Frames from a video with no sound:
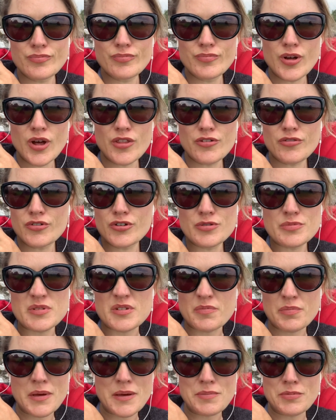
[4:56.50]
other groups
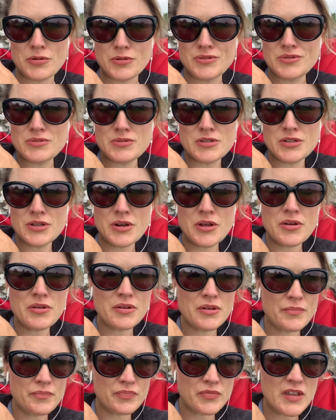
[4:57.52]
of people, you know,
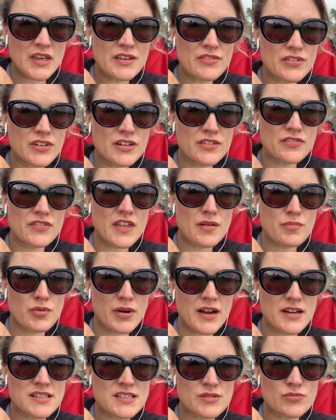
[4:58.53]
even if they're
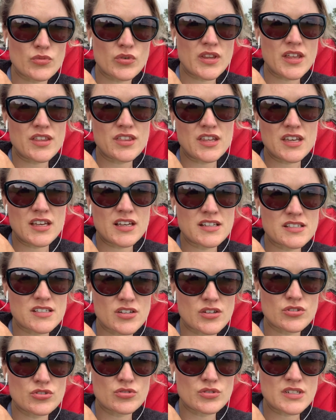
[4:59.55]
practicing what they think is
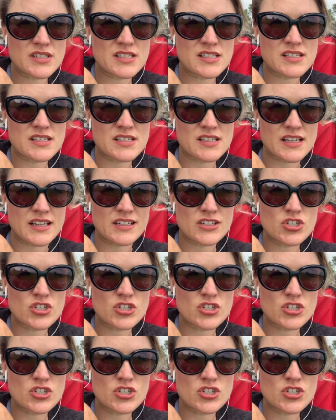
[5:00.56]
social distancing.